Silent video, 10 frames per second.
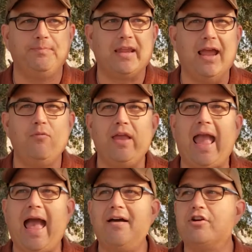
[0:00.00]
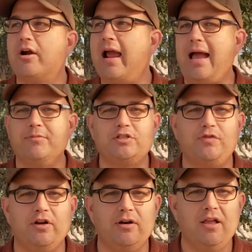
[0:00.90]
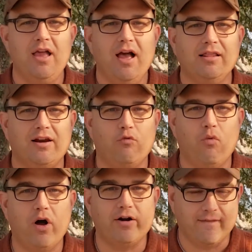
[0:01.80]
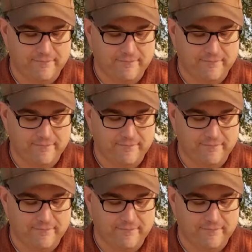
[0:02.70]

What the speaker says: Okay? We have in our atmosphere a lot of water